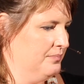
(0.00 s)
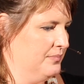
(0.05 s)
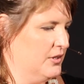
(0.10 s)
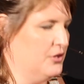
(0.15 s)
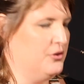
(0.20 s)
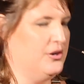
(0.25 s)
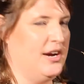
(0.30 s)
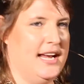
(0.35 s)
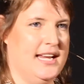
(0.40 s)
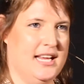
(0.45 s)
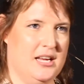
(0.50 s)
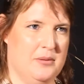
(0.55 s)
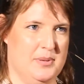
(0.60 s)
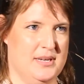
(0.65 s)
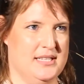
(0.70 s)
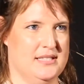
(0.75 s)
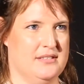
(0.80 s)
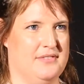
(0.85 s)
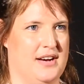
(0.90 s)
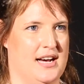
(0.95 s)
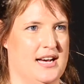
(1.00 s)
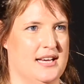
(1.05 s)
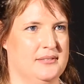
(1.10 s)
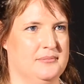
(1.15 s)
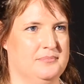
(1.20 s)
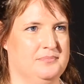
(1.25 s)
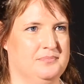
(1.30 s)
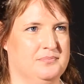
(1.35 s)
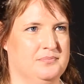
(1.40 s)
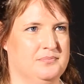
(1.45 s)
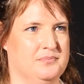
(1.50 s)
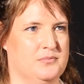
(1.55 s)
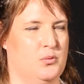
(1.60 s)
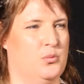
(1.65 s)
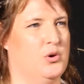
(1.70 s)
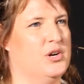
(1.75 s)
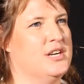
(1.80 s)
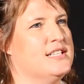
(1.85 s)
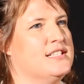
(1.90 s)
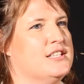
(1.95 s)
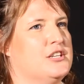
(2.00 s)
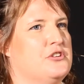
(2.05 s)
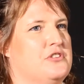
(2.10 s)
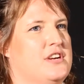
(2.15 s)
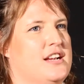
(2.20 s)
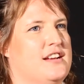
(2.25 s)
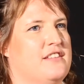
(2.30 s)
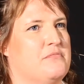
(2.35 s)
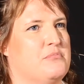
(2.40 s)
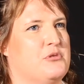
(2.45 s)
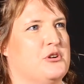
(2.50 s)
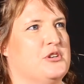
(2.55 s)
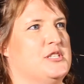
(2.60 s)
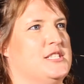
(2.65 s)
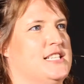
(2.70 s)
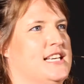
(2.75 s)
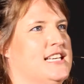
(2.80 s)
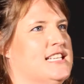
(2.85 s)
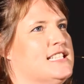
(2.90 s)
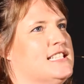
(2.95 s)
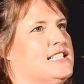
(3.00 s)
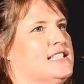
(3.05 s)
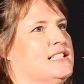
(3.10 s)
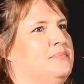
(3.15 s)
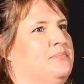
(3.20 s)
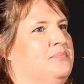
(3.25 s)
Creating a piece of art, what is a creative process?